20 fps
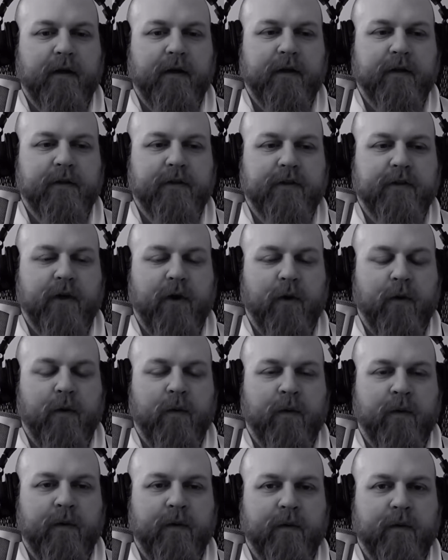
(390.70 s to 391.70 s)

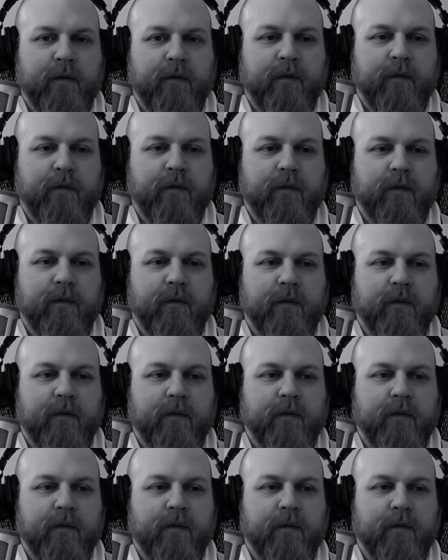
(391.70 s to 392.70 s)
So
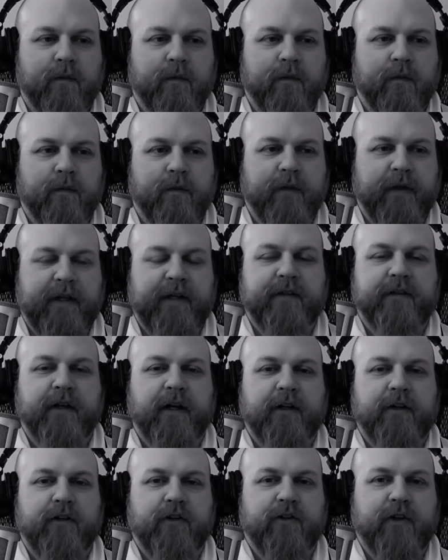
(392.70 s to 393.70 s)
they
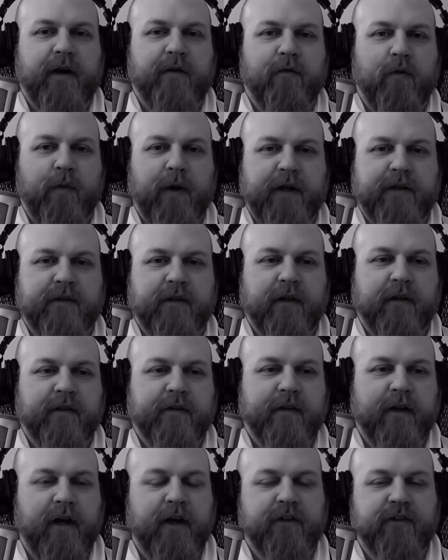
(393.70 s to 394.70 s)
decided to travel west to
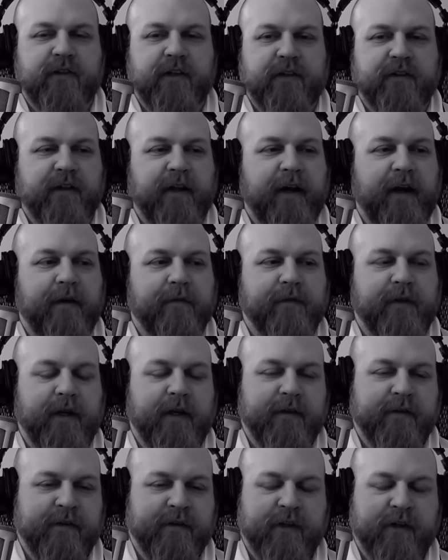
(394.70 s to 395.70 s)
Lesage, 6.5
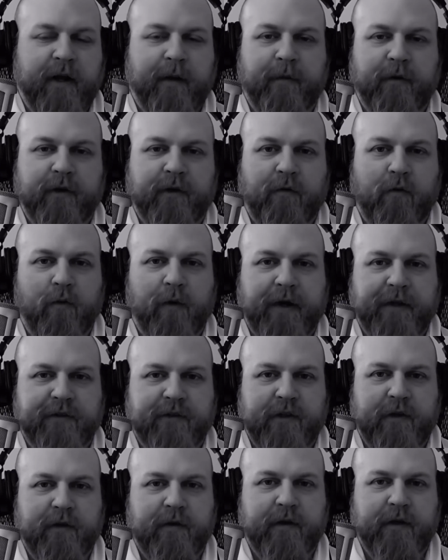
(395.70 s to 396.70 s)
days. There's a couple of different ways to
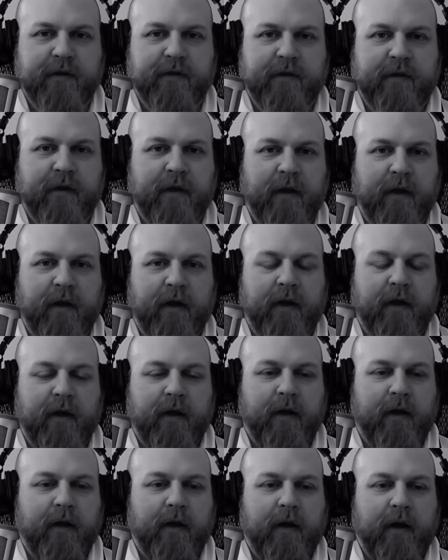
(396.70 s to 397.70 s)
do this.
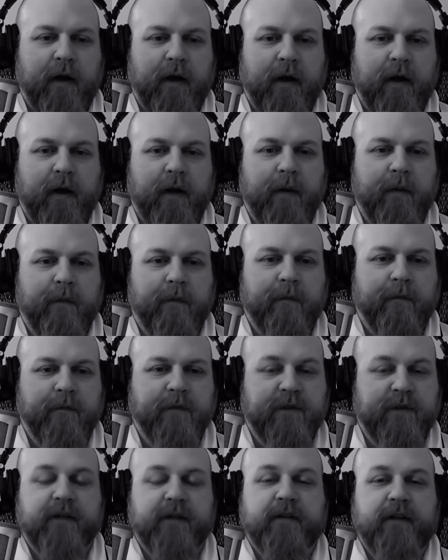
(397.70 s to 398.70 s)

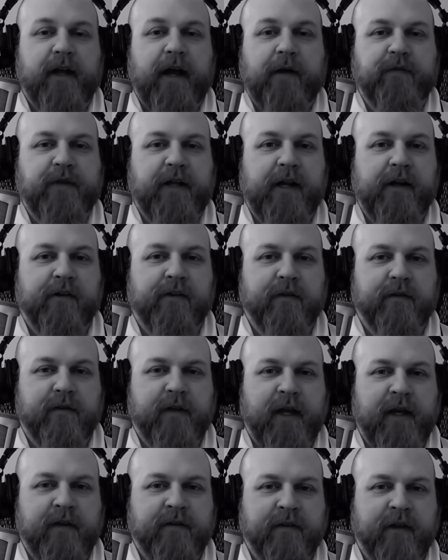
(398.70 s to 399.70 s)
6.5
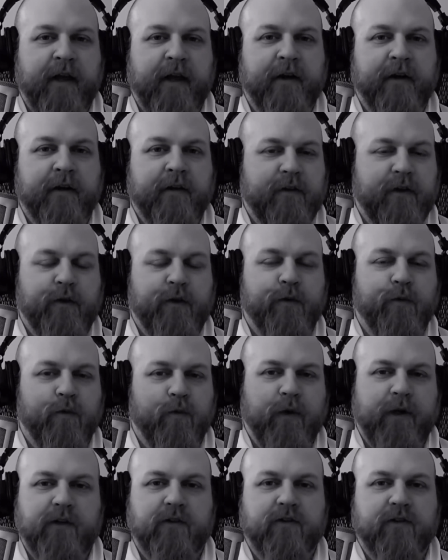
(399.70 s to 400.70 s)
days later, you
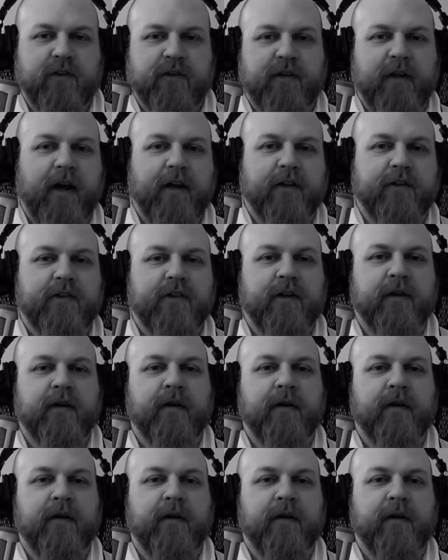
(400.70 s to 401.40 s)
reach Lesage.